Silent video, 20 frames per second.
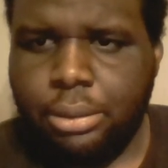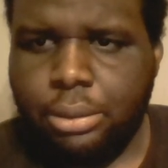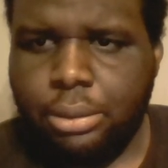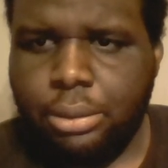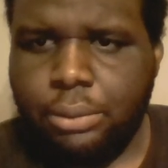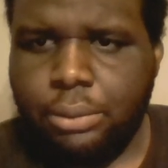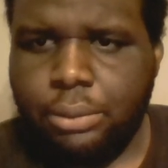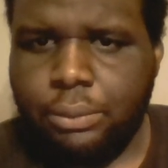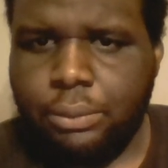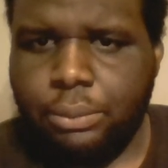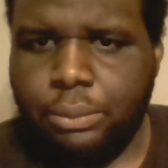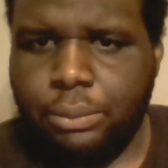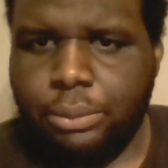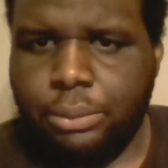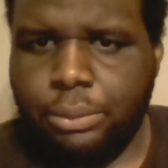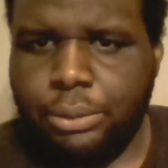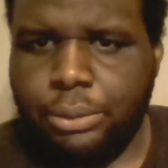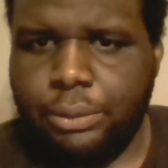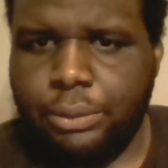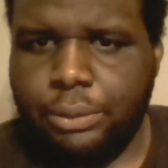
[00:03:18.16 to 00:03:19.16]
So we're going
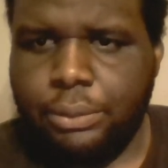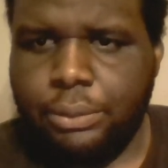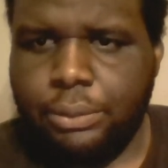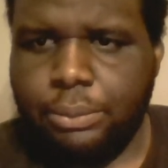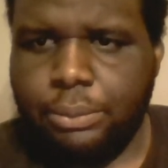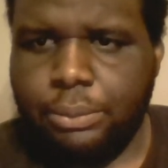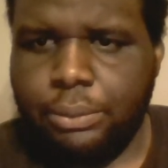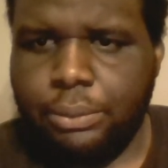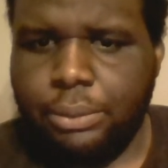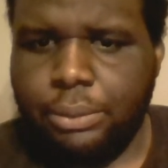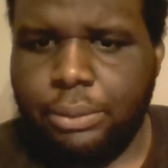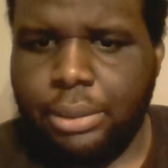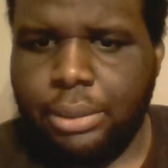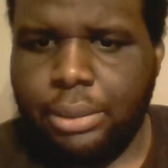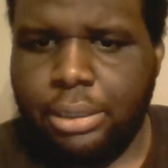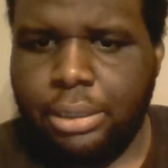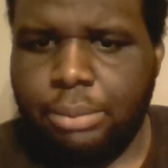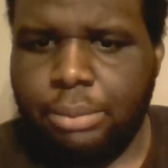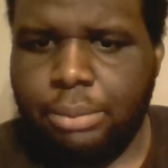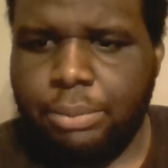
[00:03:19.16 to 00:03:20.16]
to see what's going to
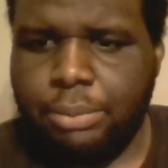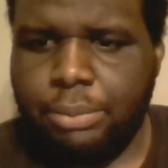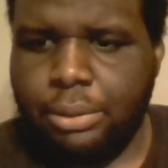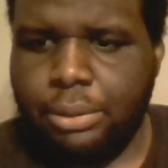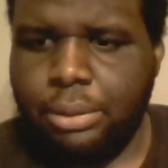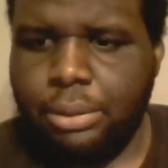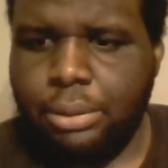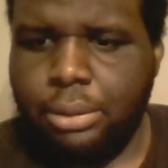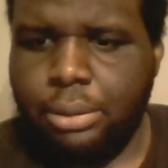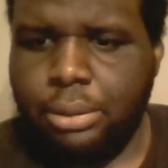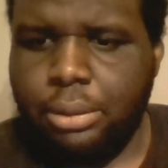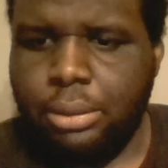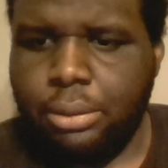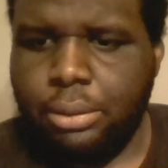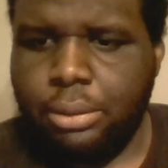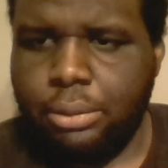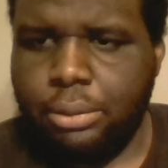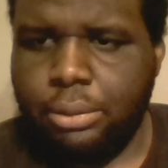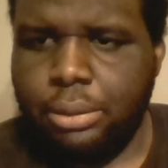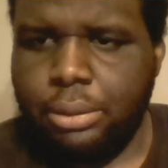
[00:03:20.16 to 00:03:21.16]
happen on
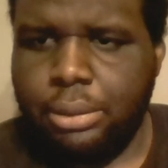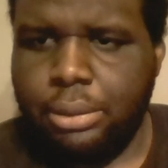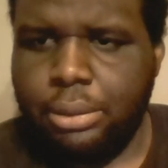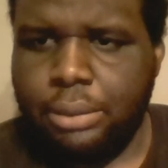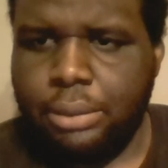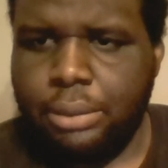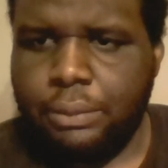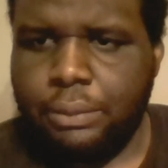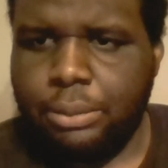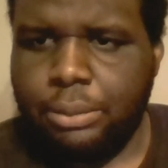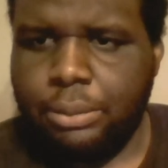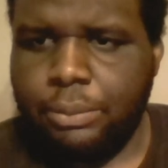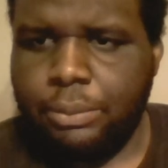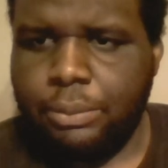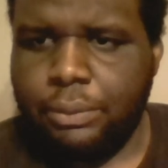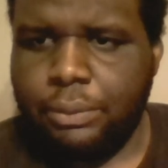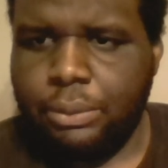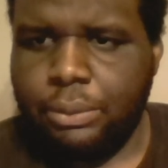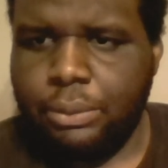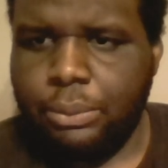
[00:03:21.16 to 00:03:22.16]
the next
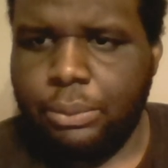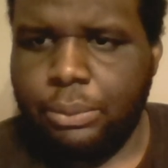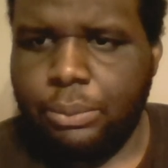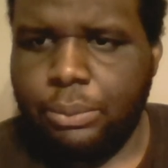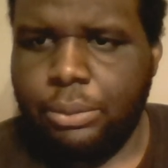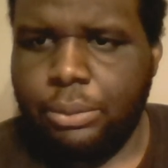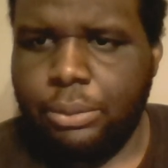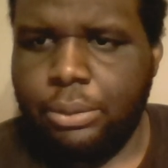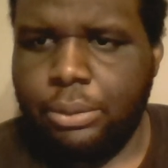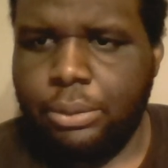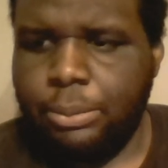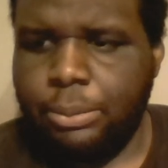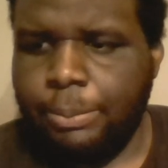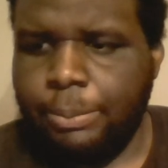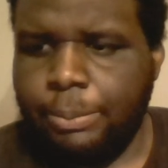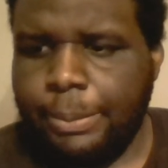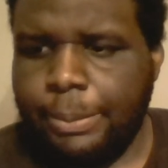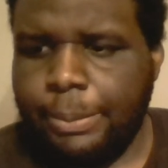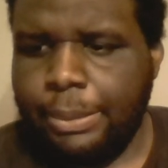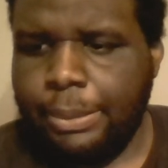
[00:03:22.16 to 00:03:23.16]
episode
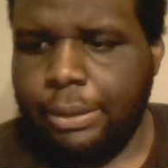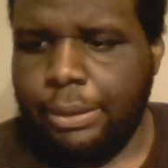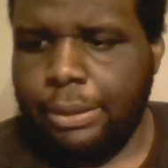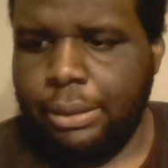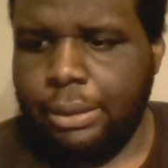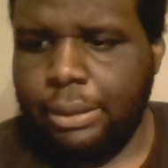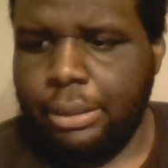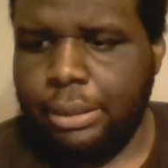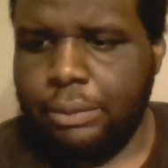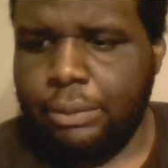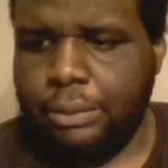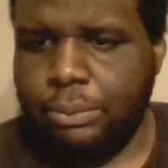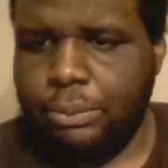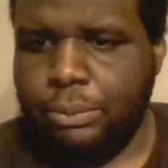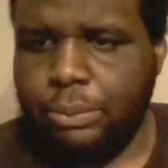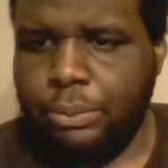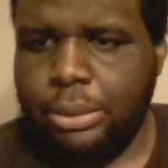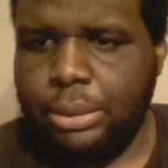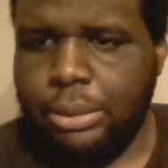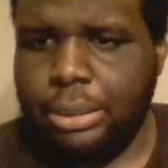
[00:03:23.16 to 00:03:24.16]
next
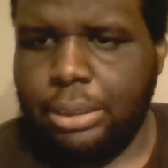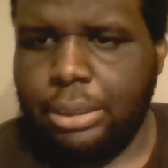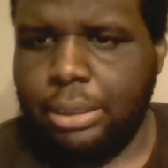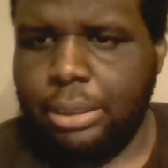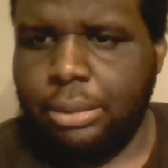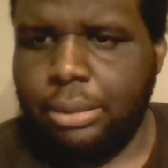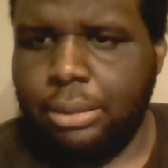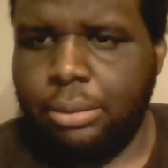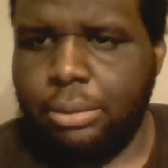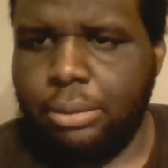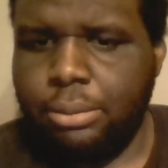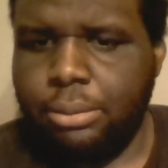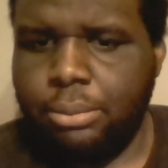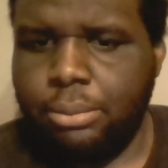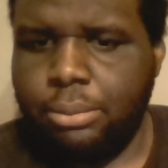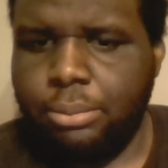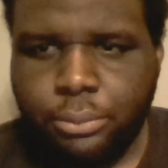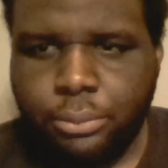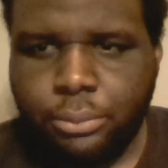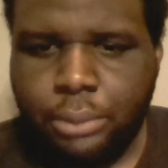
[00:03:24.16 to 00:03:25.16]
weekend.
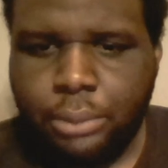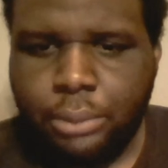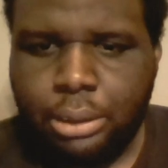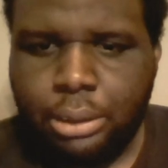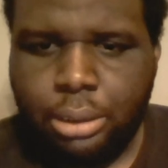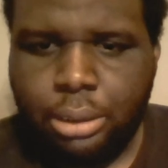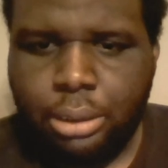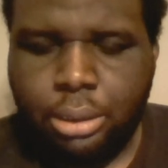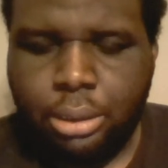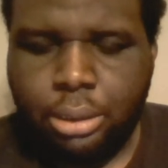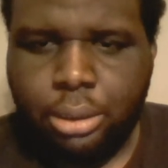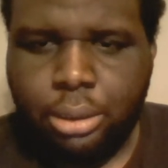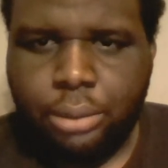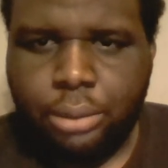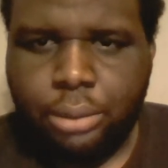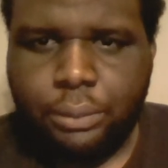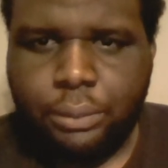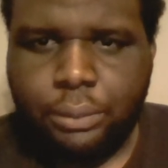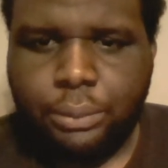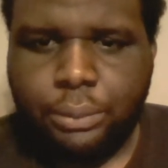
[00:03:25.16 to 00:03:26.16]

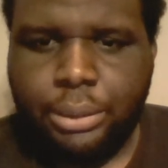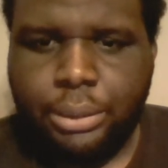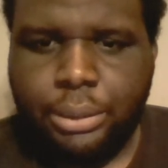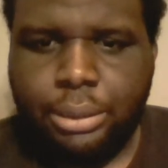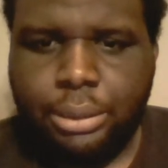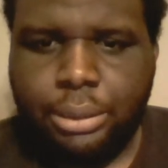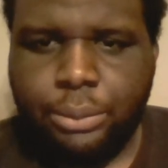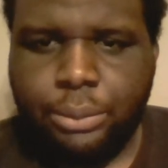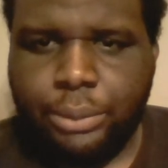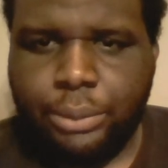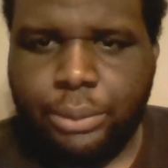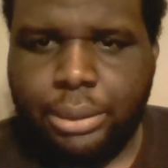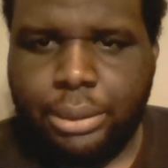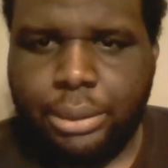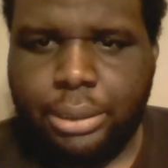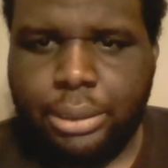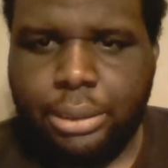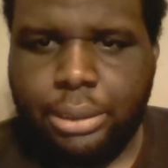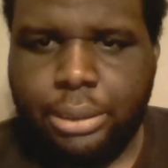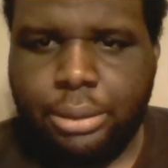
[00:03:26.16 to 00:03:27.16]
So anyway,
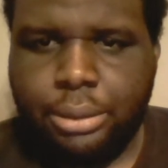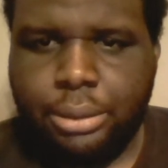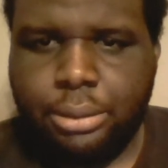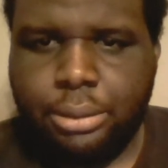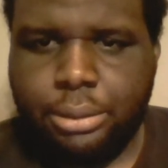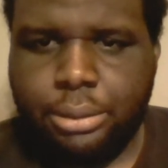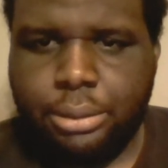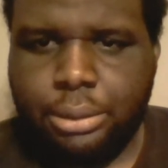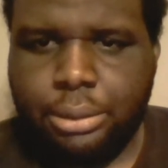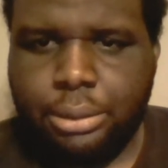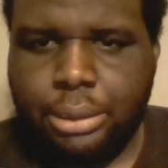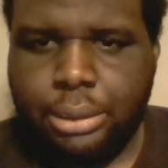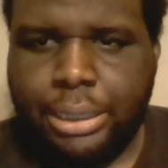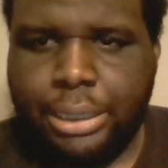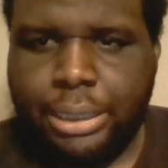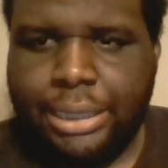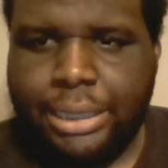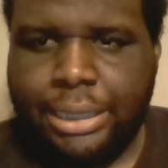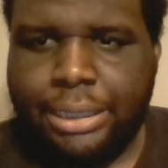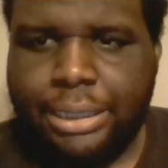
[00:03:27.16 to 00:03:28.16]

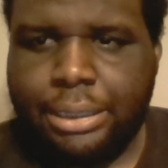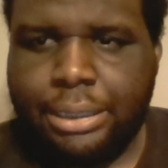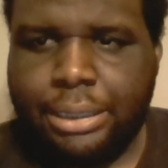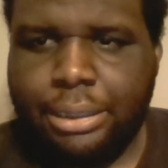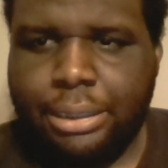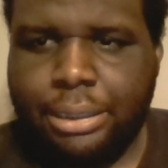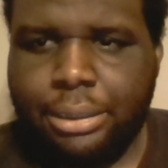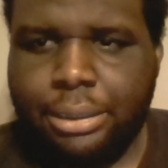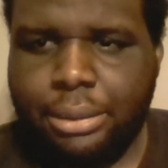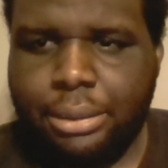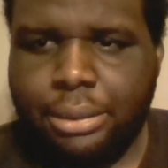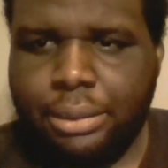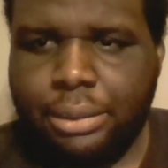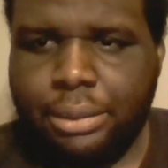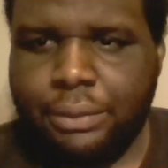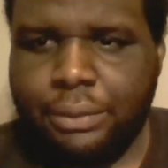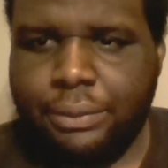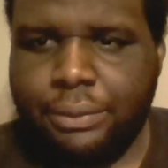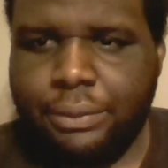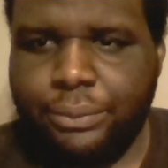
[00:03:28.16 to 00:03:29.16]
like
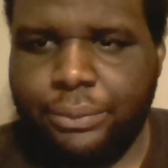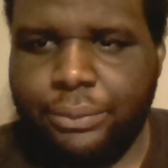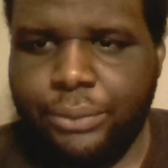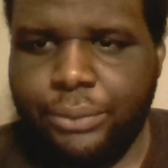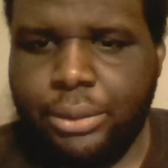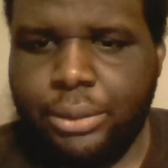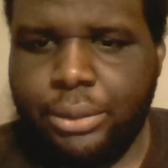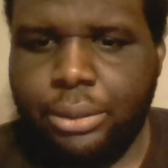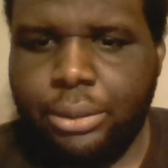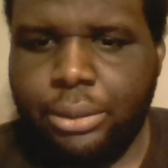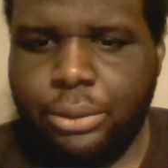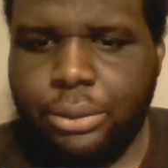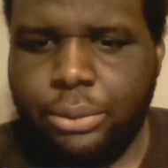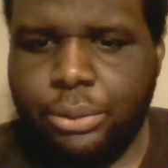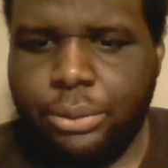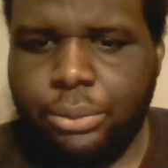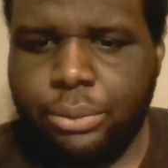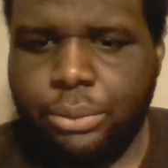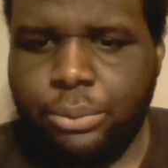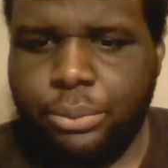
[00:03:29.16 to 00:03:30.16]
this
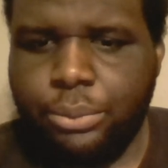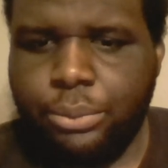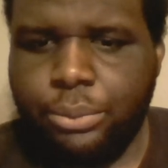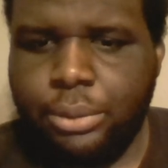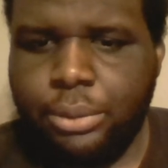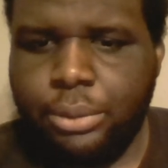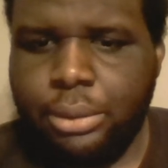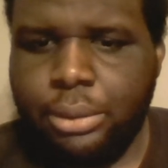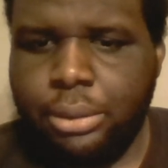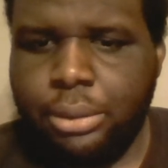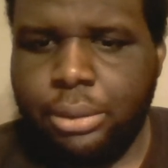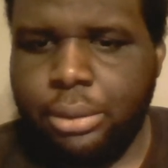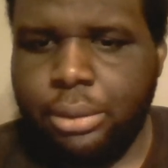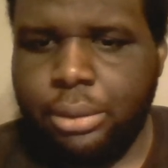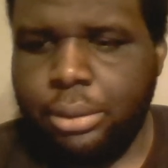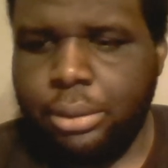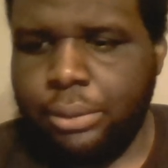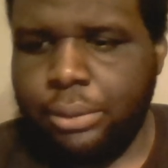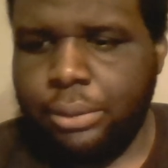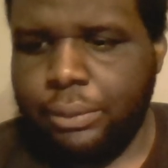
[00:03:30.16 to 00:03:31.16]
video,
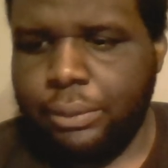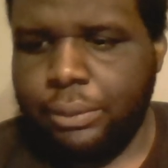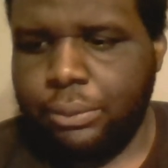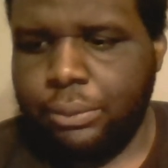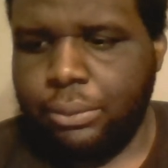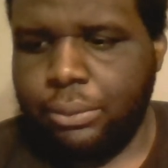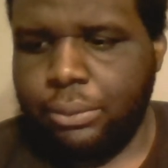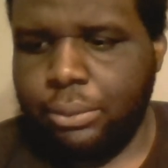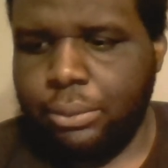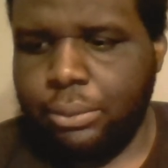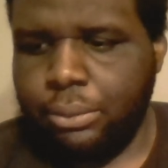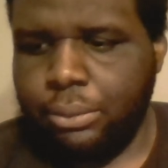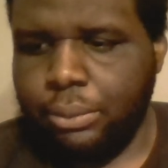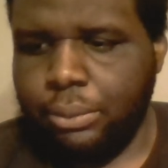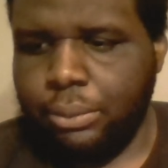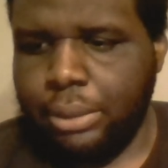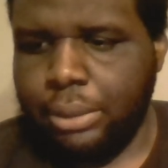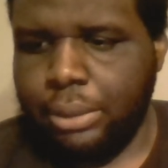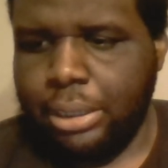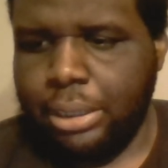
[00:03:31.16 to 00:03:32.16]
subscribe
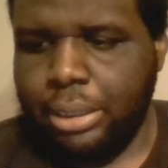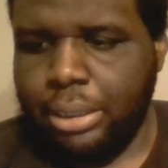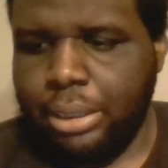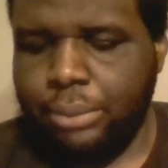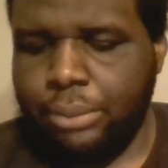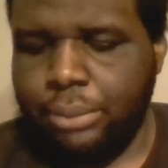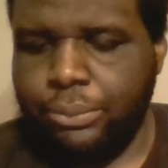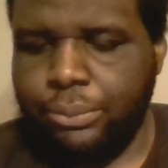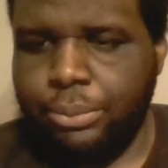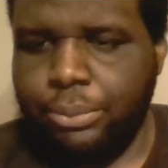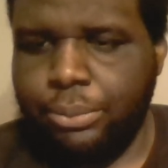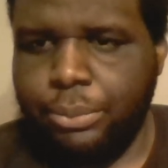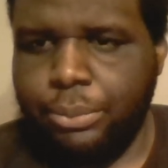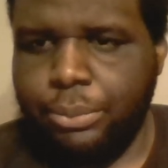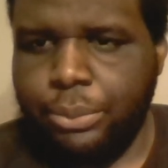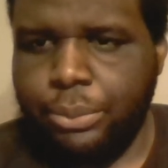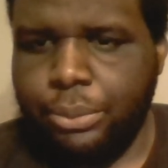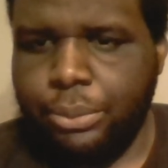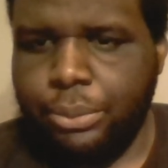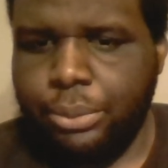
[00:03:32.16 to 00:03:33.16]
subscribe for
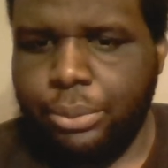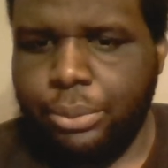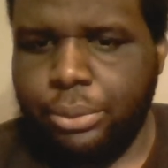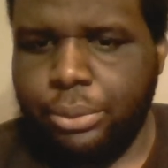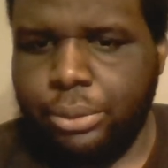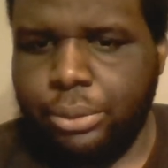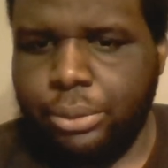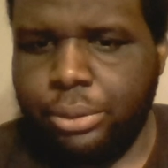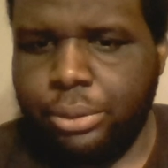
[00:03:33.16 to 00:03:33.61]
more,